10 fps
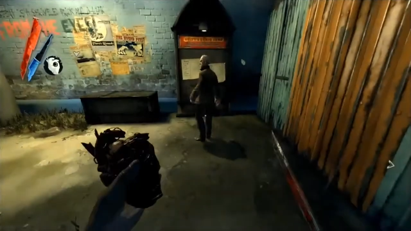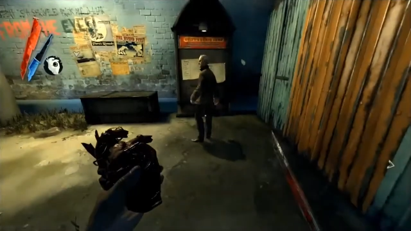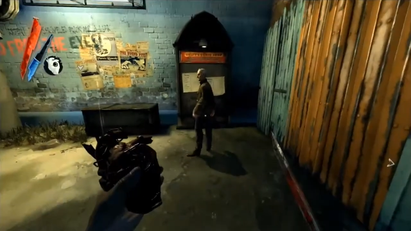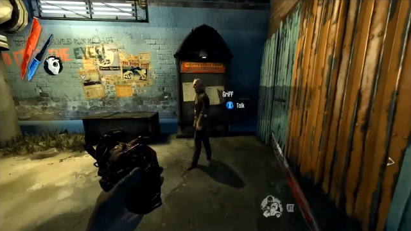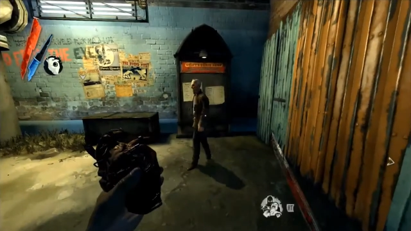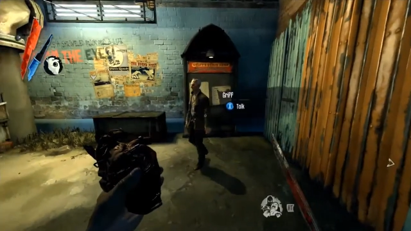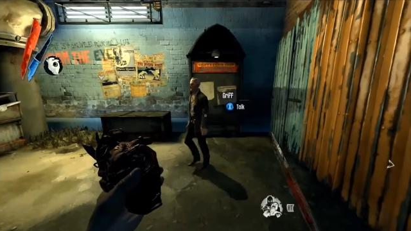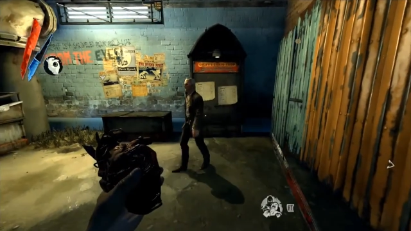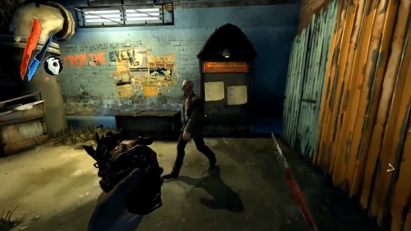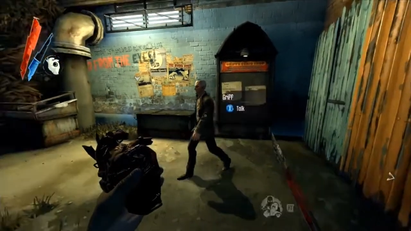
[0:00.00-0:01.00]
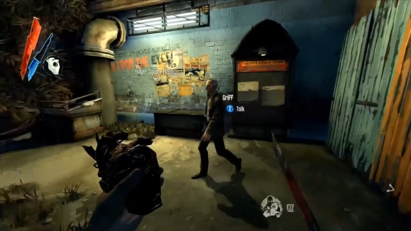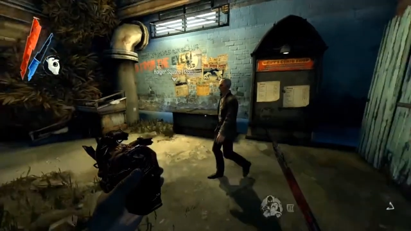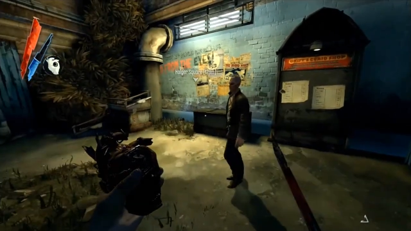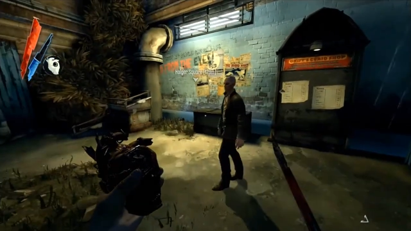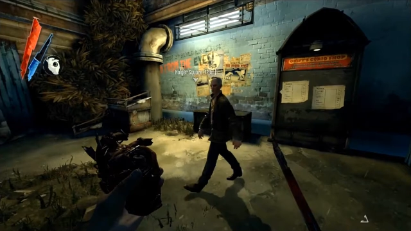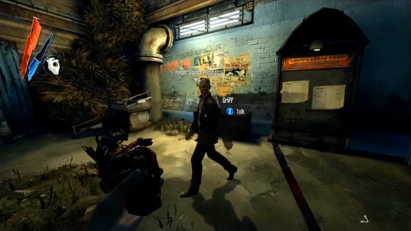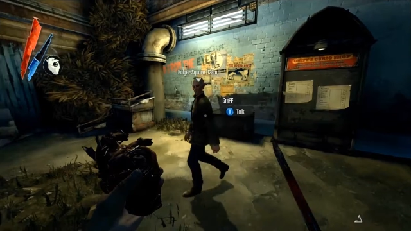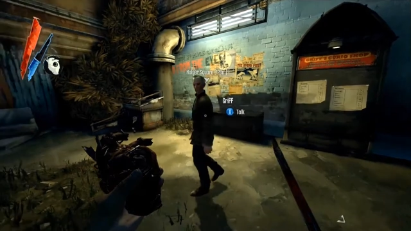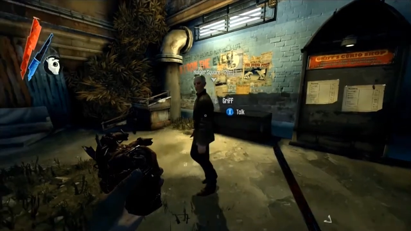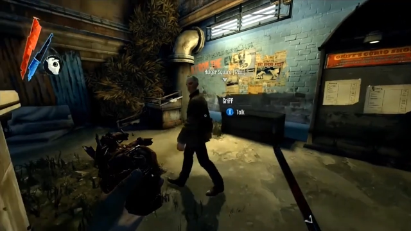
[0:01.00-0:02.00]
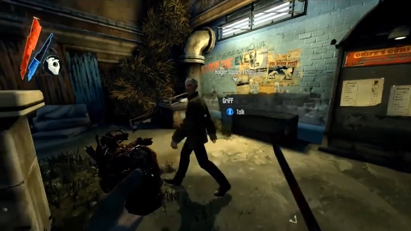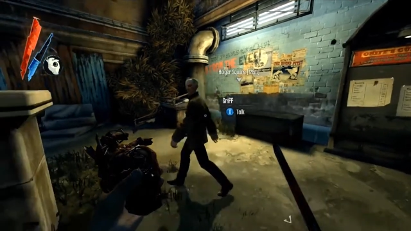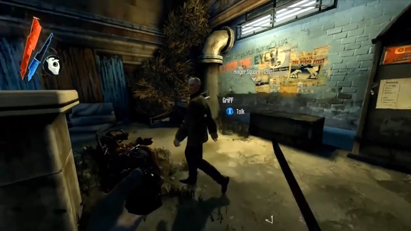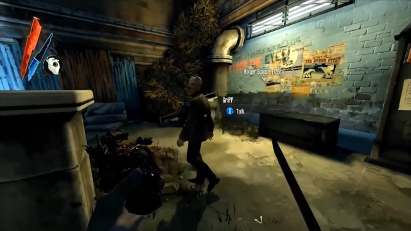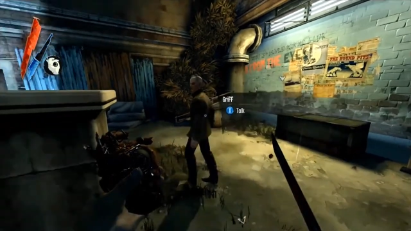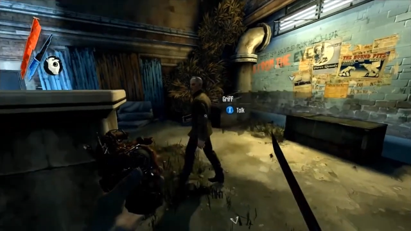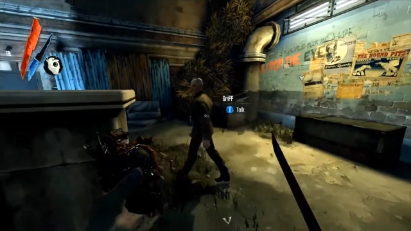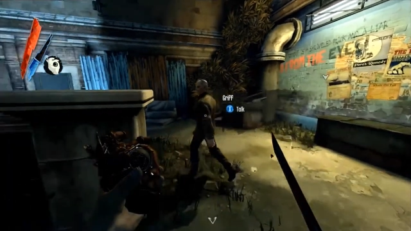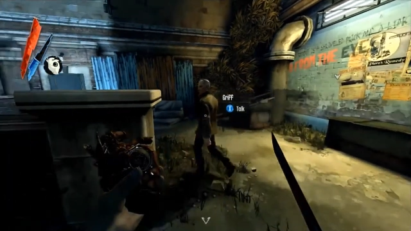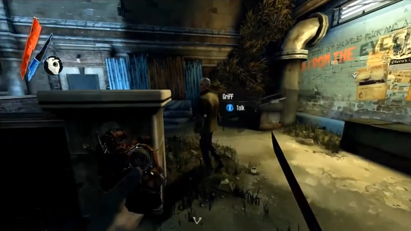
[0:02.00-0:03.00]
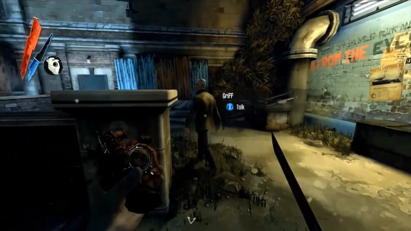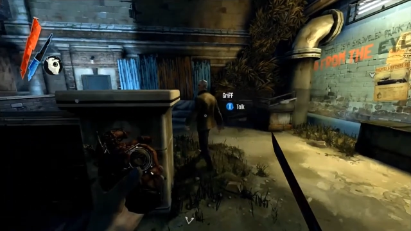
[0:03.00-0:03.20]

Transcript: [unreadable: no face in view]